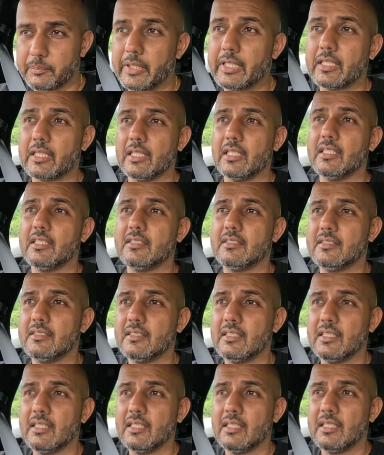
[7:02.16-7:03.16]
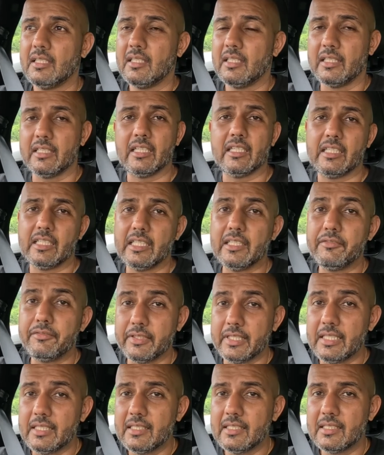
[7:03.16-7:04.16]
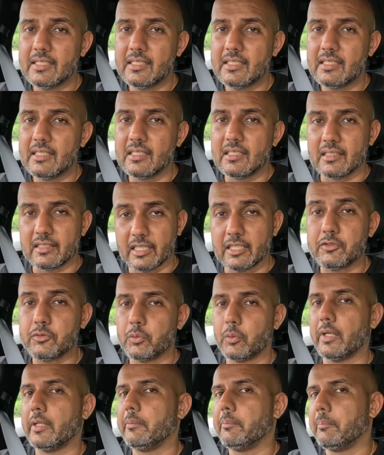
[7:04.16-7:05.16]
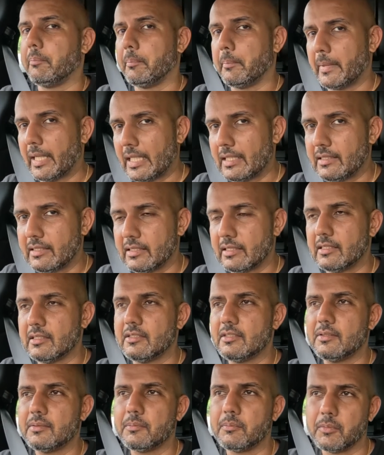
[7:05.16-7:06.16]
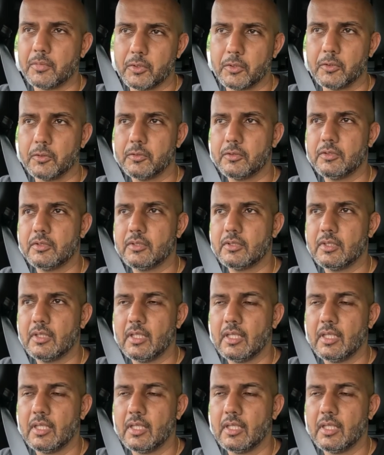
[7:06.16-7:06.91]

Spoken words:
because in an EV, that's what matters most.